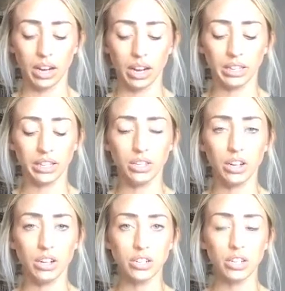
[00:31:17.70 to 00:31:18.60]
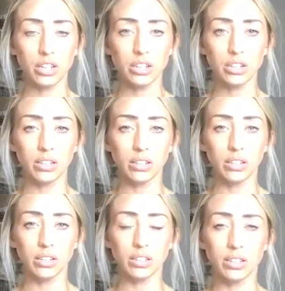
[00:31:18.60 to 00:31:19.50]
And then start to
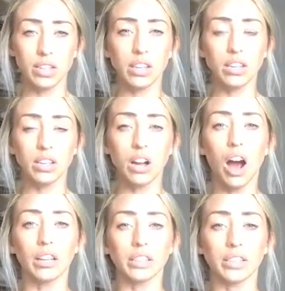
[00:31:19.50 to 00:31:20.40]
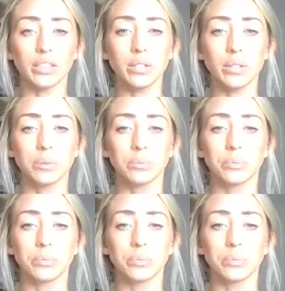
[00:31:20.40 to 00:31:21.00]
seek the colors.